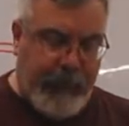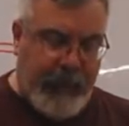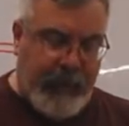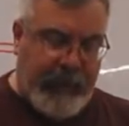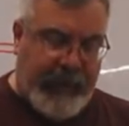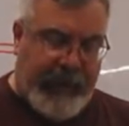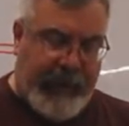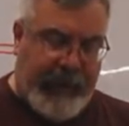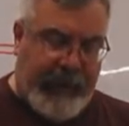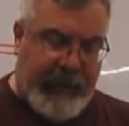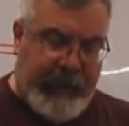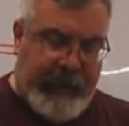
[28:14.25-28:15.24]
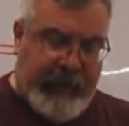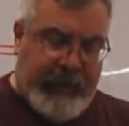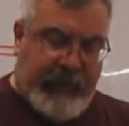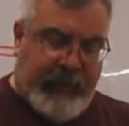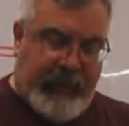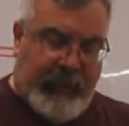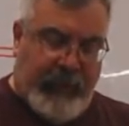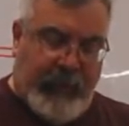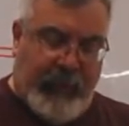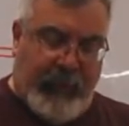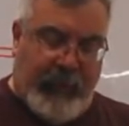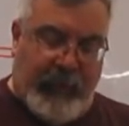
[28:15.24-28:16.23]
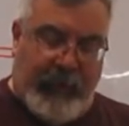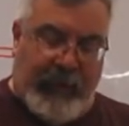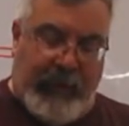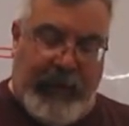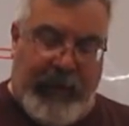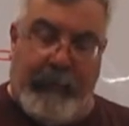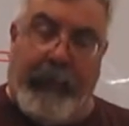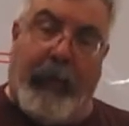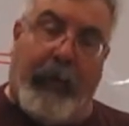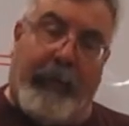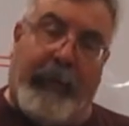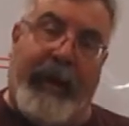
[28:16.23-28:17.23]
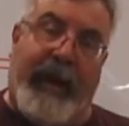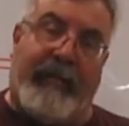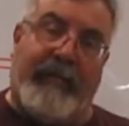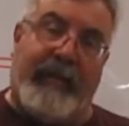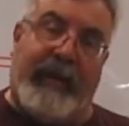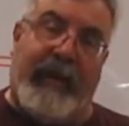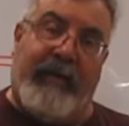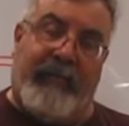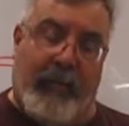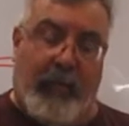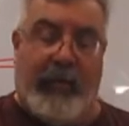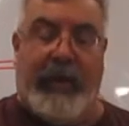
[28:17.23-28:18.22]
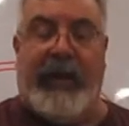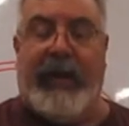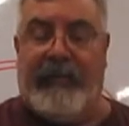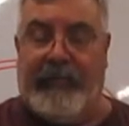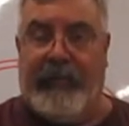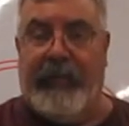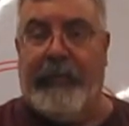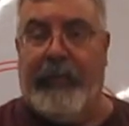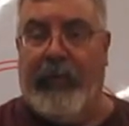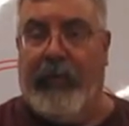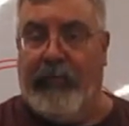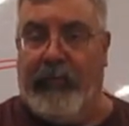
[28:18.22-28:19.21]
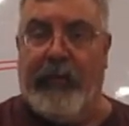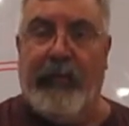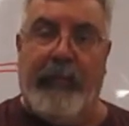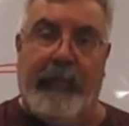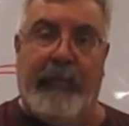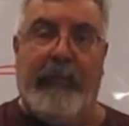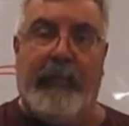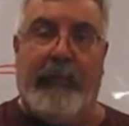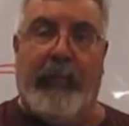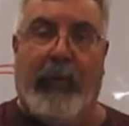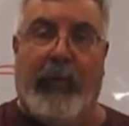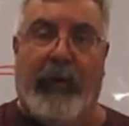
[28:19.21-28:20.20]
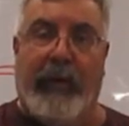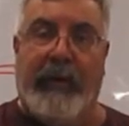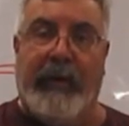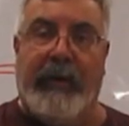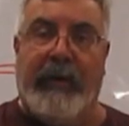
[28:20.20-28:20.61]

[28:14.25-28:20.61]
Okay. So we'll pour plastic off the 1/2, flip it over, pour it,